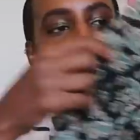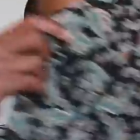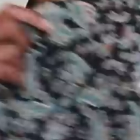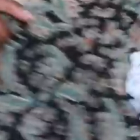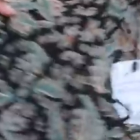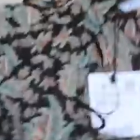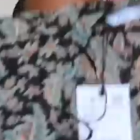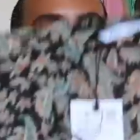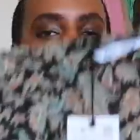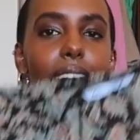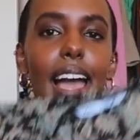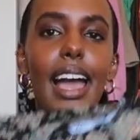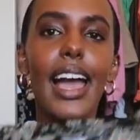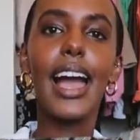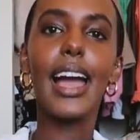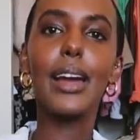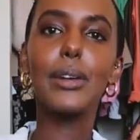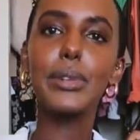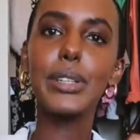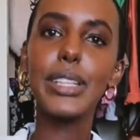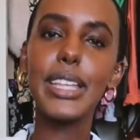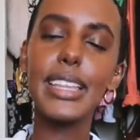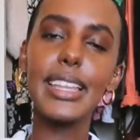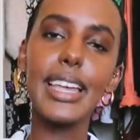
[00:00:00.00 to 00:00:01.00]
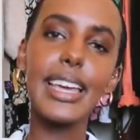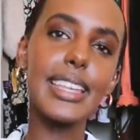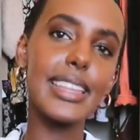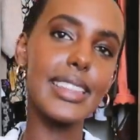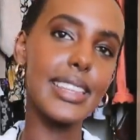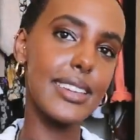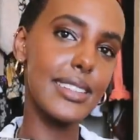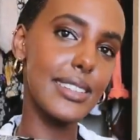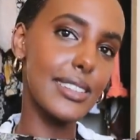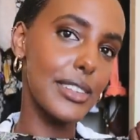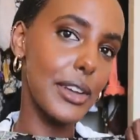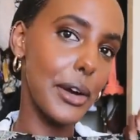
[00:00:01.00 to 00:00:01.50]
Yeah, I, I really
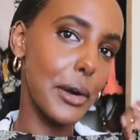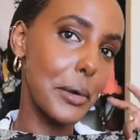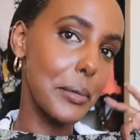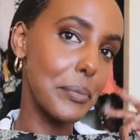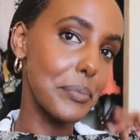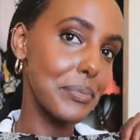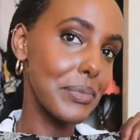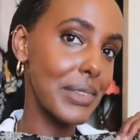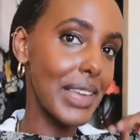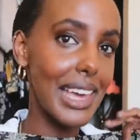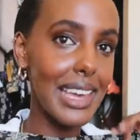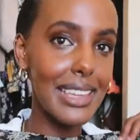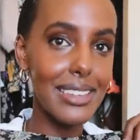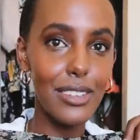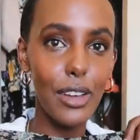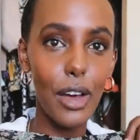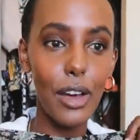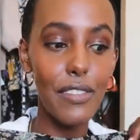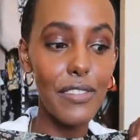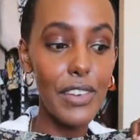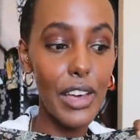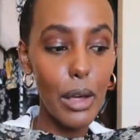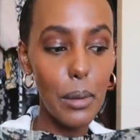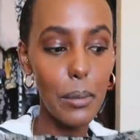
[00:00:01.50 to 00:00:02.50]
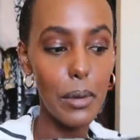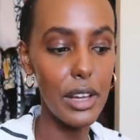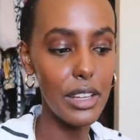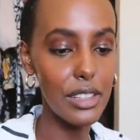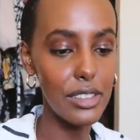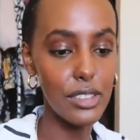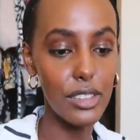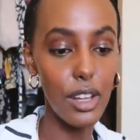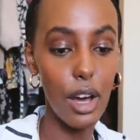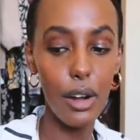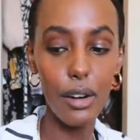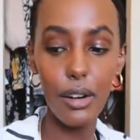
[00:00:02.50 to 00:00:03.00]
like this. So it's available
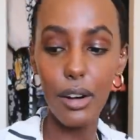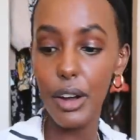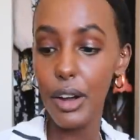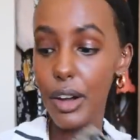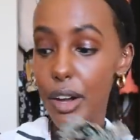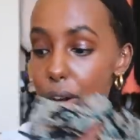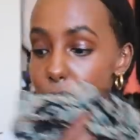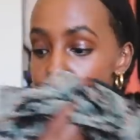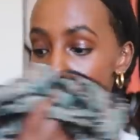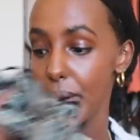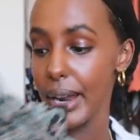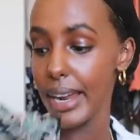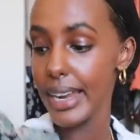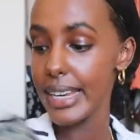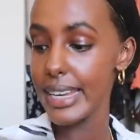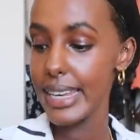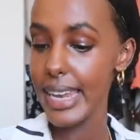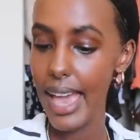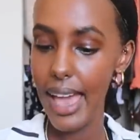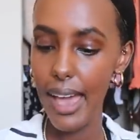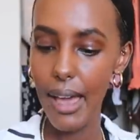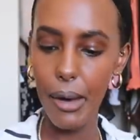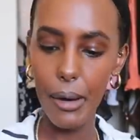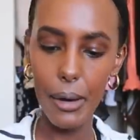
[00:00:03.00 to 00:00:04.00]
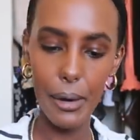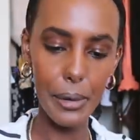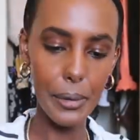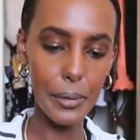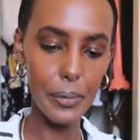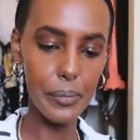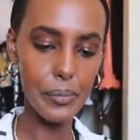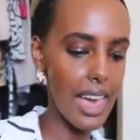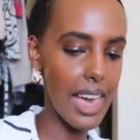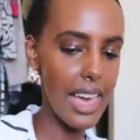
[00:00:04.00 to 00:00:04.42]
on Zara right now.